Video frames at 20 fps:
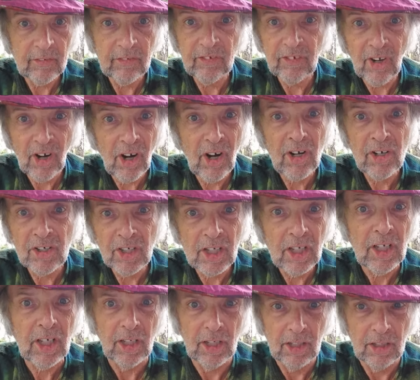
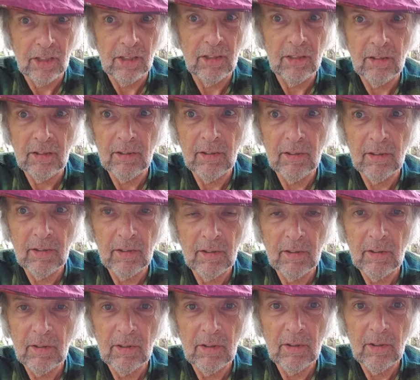sardine
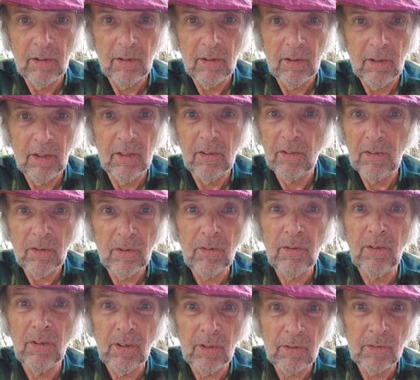
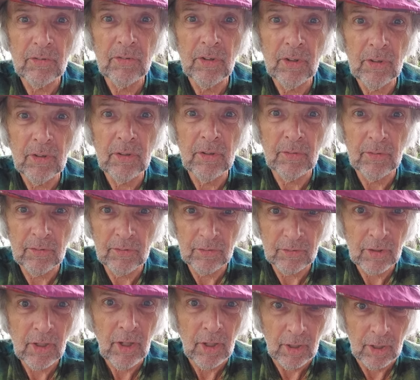into the Aegean
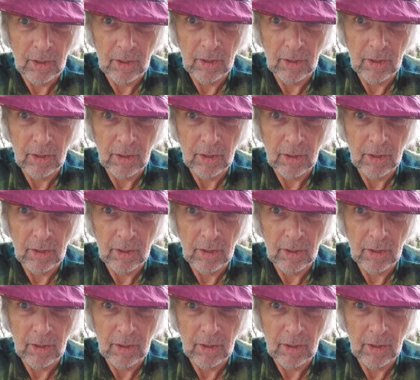Sea.